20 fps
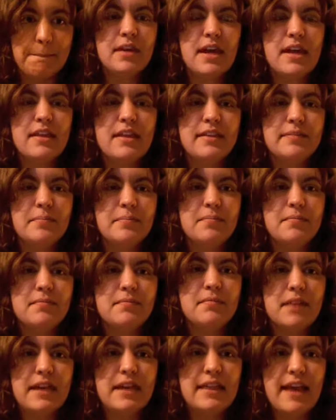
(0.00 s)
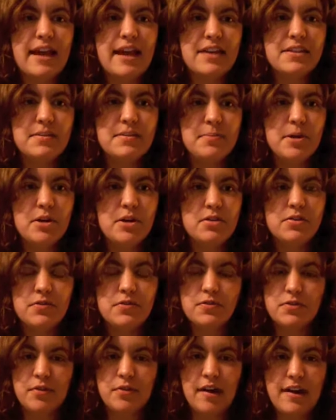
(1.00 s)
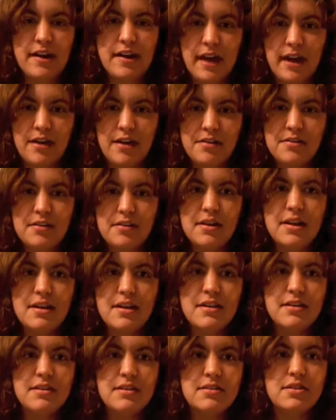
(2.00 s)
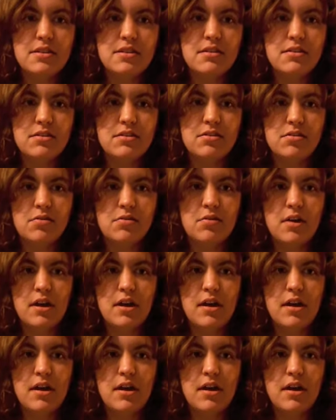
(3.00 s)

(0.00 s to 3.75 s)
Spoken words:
And my last post for right now is to